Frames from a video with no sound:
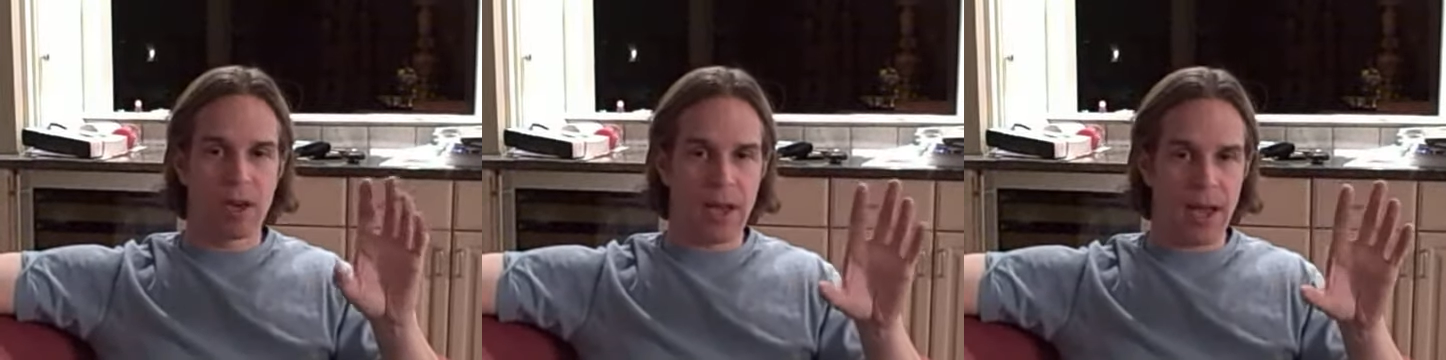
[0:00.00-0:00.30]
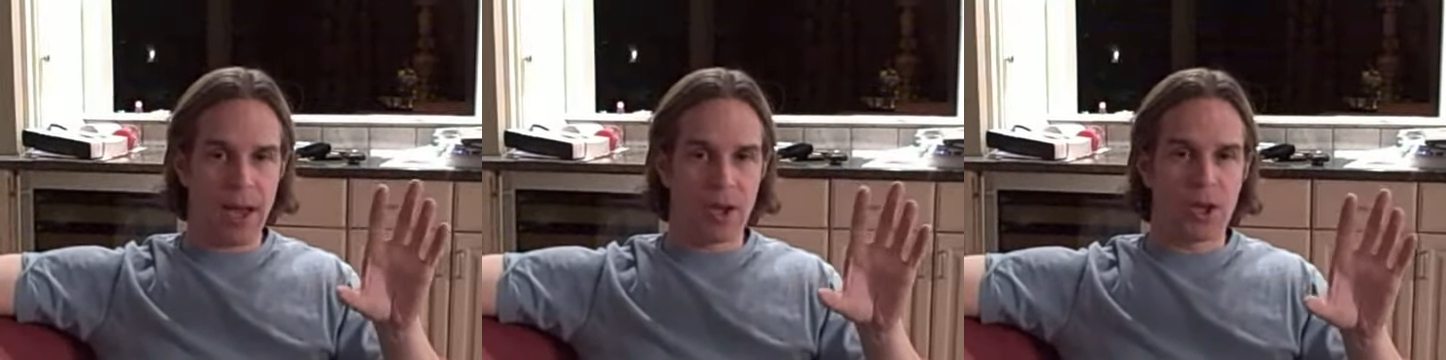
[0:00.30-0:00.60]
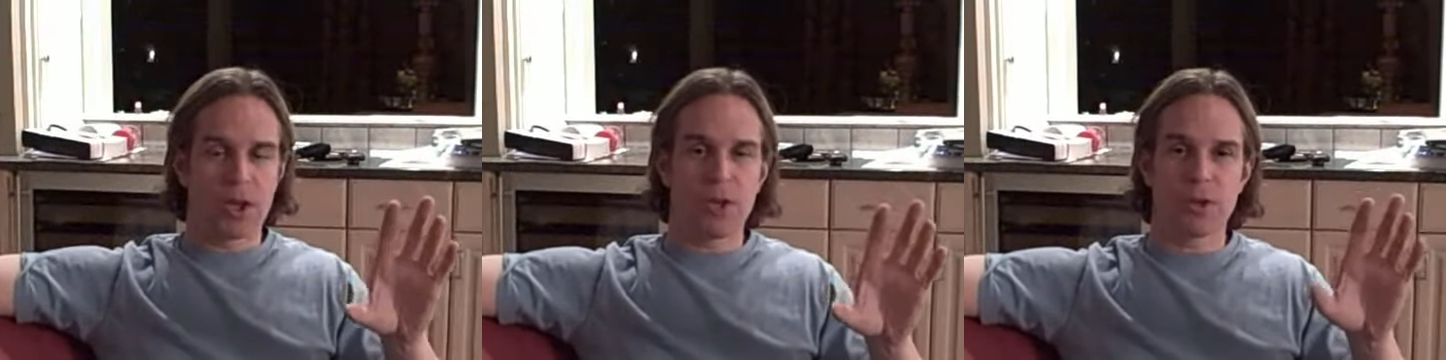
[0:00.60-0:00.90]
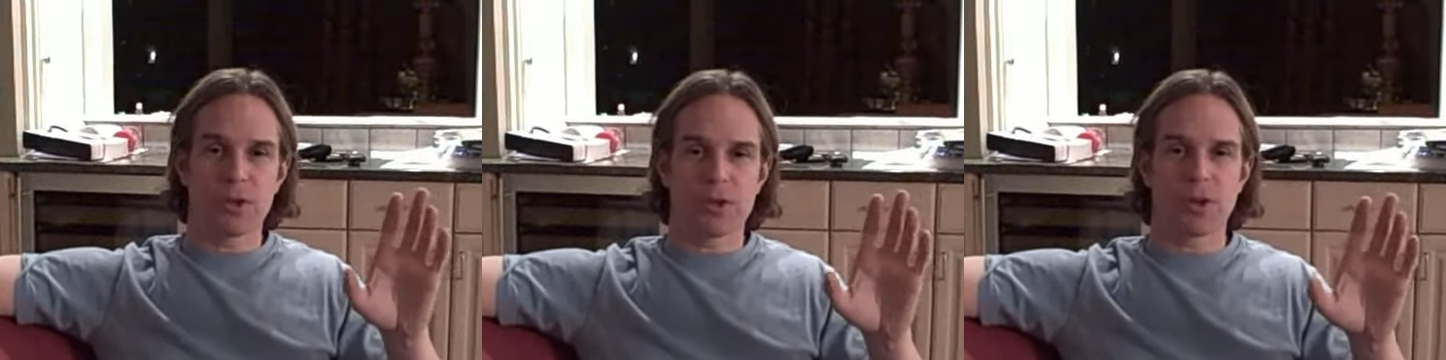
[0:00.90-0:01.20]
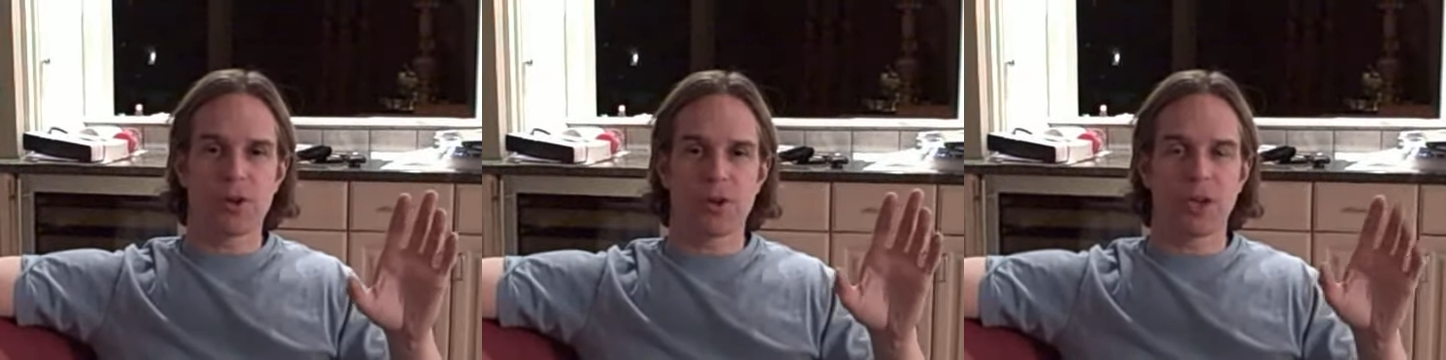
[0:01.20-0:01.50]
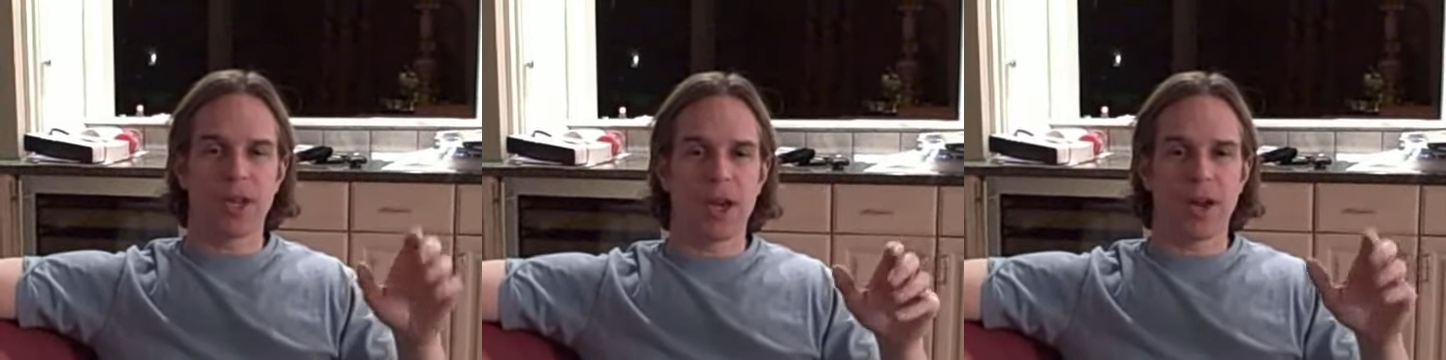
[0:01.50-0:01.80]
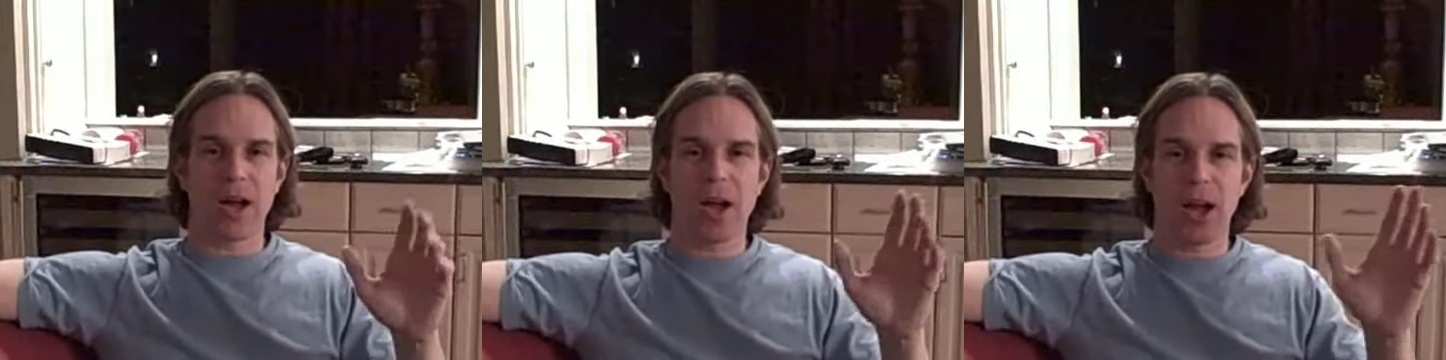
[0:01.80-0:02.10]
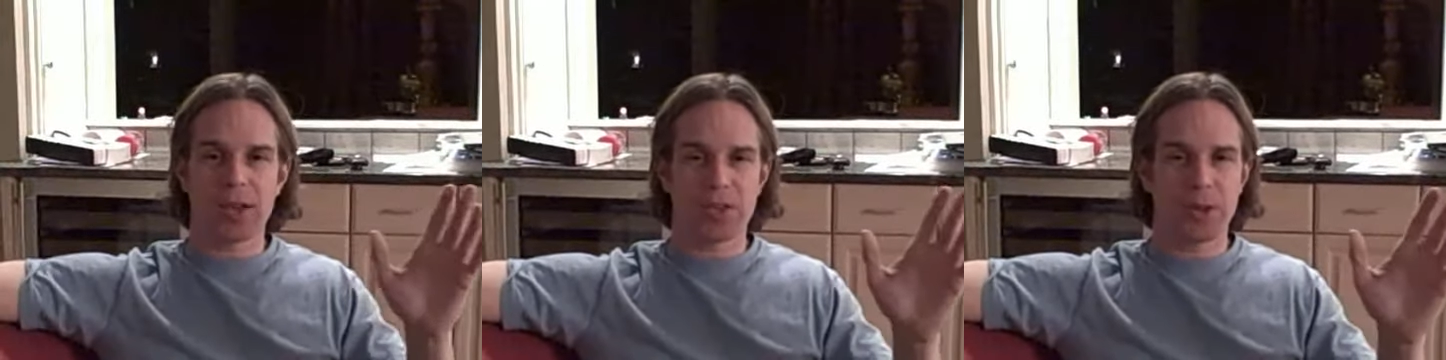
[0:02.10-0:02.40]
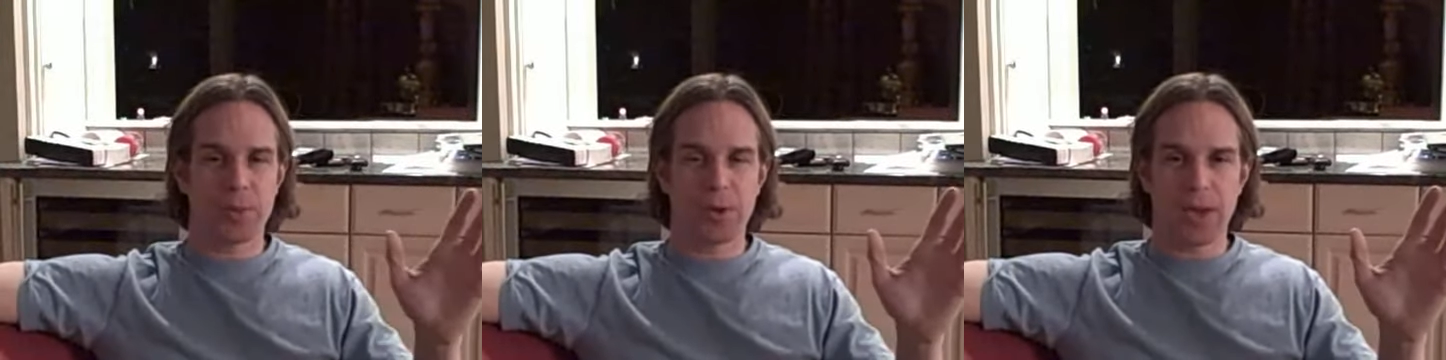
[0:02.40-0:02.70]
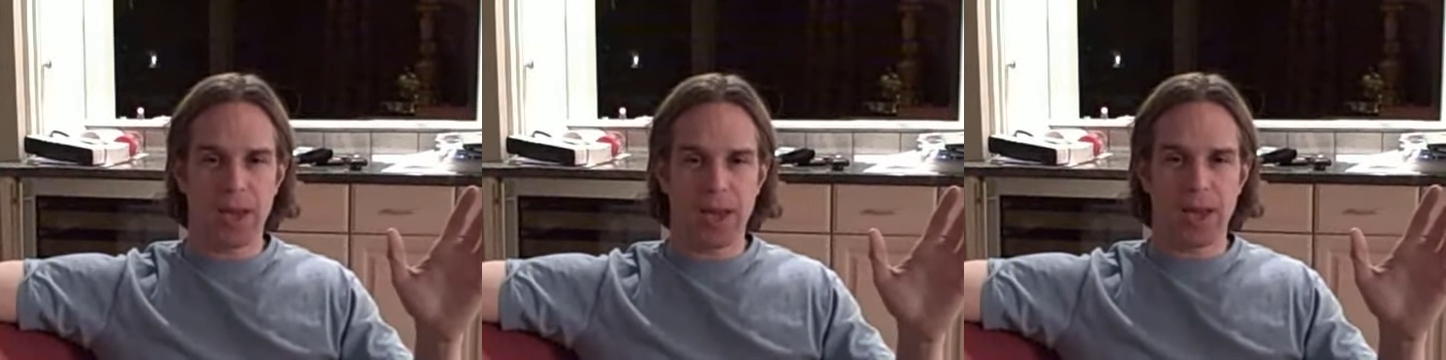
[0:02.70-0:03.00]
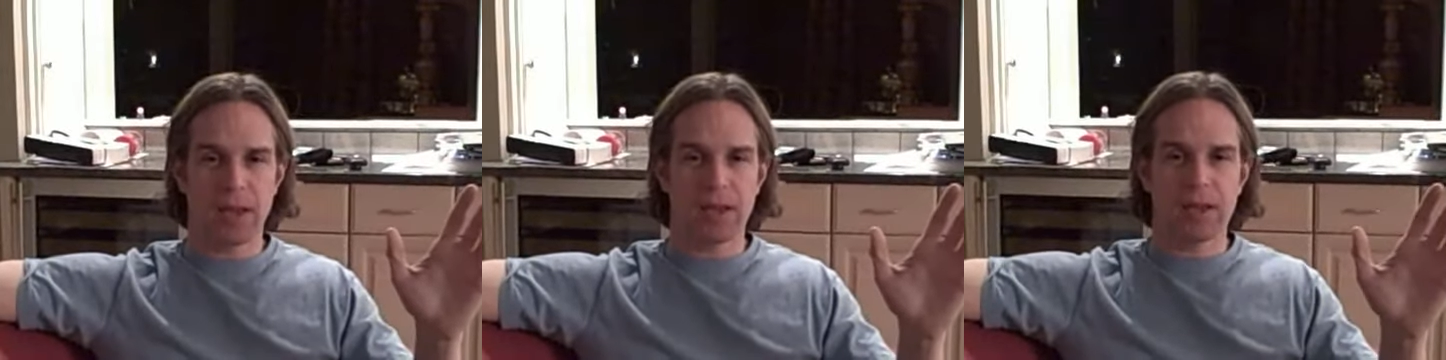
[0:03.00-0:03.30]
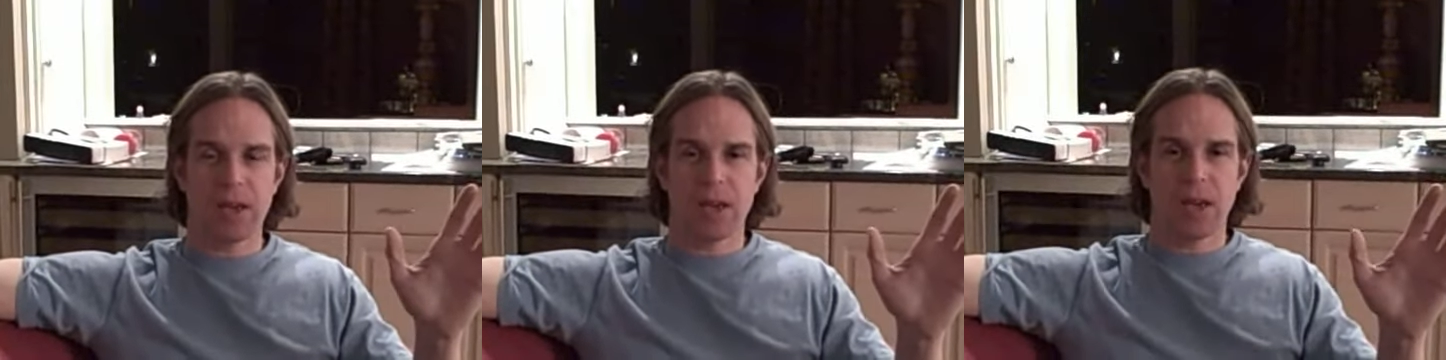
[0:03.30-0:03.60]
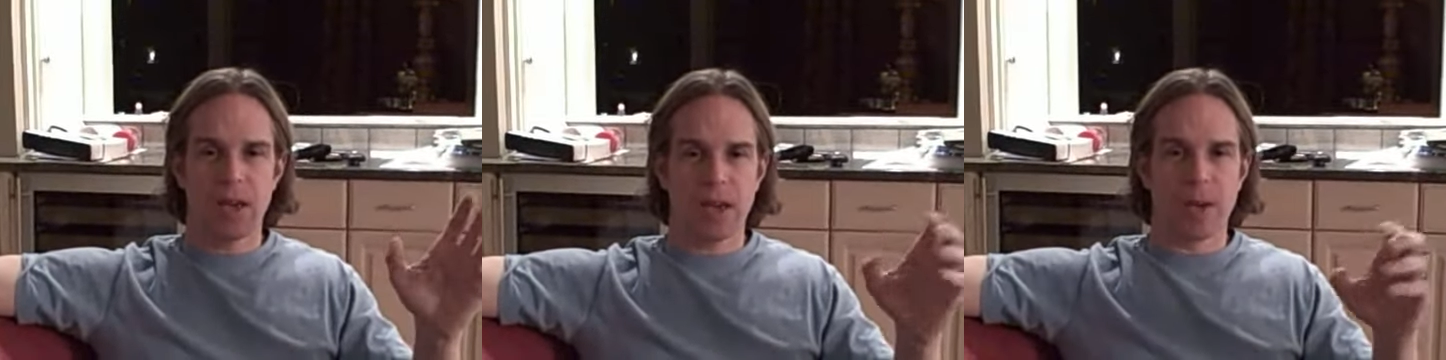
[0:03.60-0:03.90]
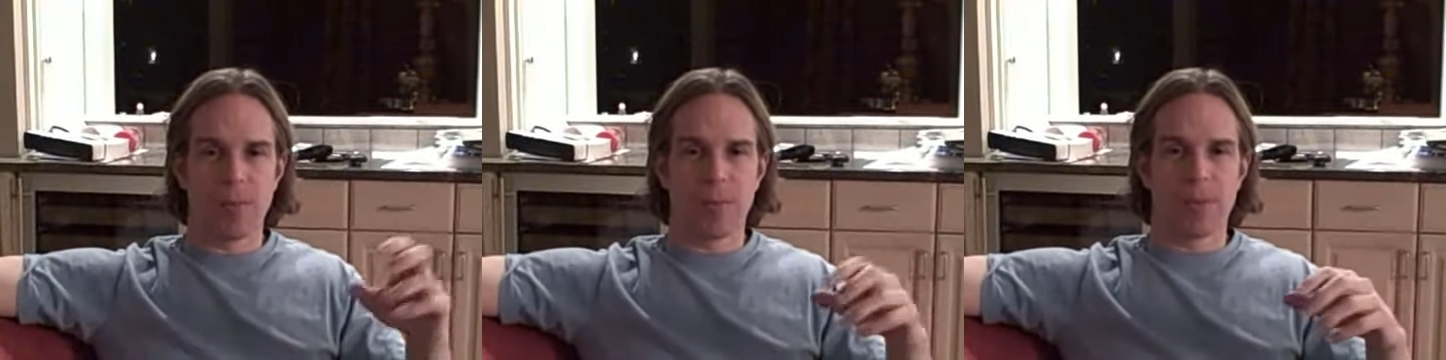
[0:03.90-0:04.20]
Now, you can certainly, on a hot summer day, um,